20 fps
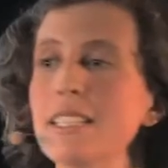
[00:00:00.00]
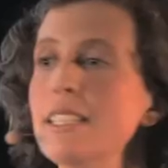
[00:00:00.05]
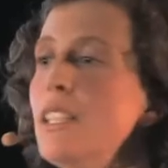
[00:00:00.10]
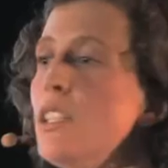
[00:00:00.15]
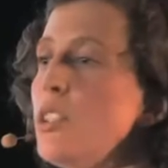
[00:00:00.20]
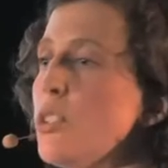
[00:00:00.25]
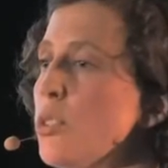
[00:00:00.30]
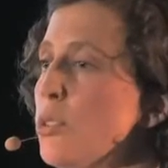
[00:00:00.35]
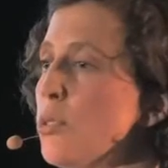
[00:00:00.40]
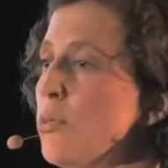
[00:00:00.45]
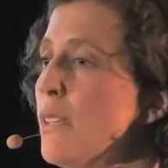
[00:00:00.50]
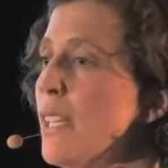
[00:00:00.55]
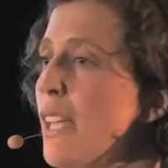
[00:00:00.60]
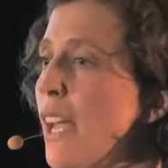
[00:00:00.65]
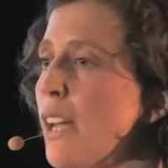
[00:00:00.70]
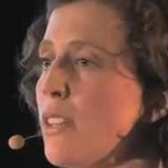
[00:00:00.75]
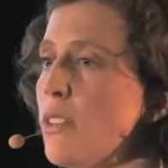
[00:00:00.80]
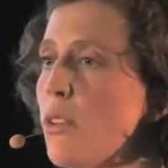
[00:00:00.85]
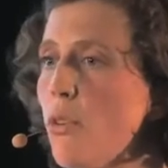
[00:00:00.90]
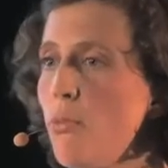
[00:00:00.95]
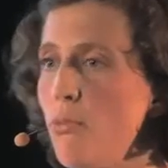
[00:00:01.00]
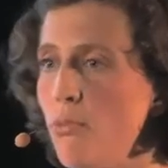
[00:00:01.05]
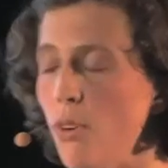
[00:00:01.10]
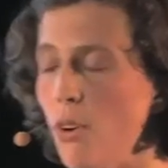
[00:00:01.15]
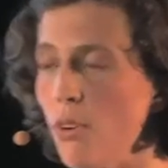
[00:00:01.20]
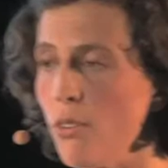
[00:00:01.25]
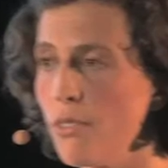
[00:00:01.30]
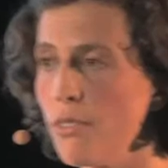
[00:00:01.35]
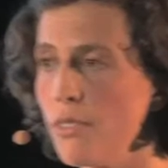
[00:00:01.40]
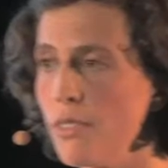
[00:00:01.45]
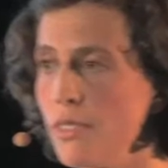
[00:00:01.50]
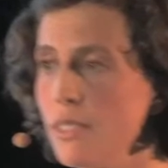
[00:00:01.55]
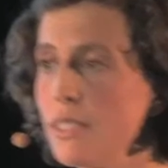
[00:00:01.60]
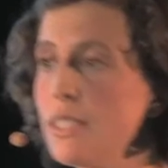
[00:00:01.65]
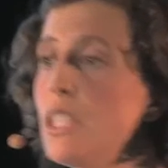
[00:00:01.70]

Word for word: if I lack self confidence,